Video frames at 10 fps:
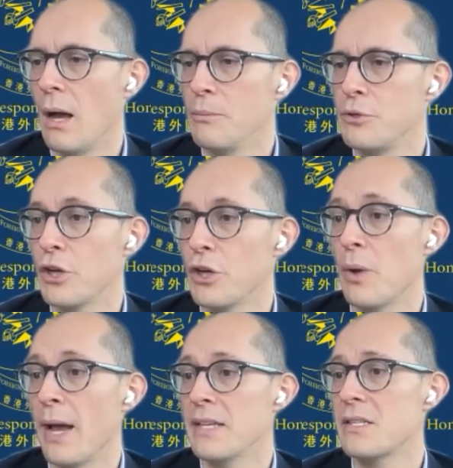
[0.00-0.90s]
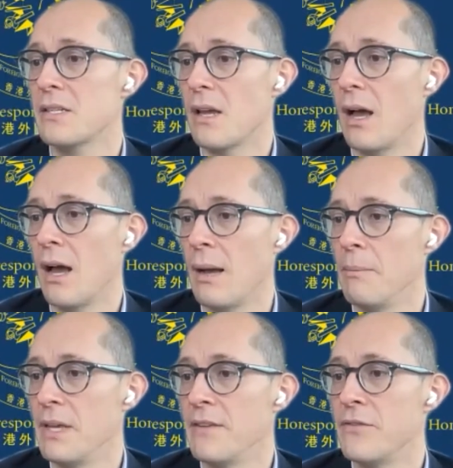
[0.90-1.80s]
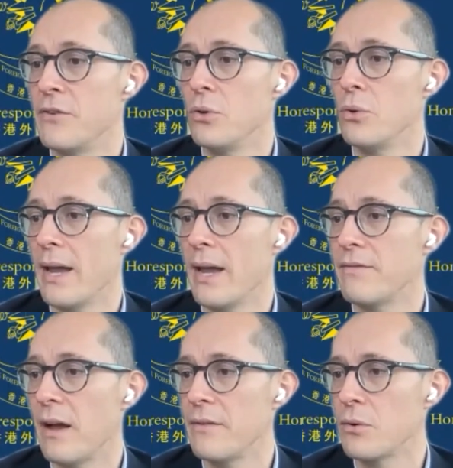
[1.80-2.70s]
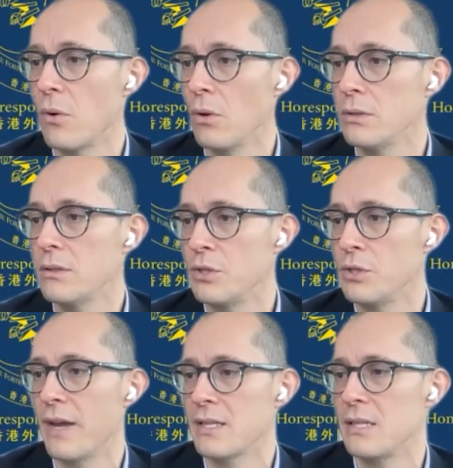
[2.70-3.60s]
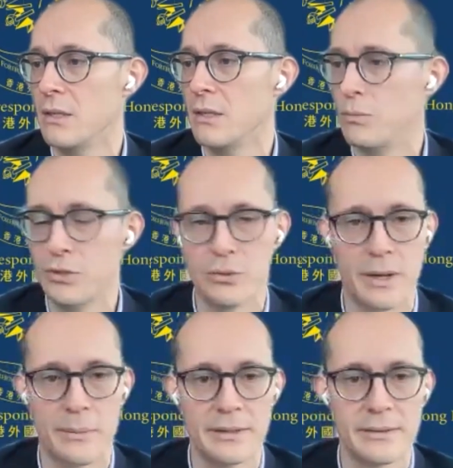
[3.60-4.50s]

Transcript: She also asks, if you had a 5-year-old, which vaccine would you recommend?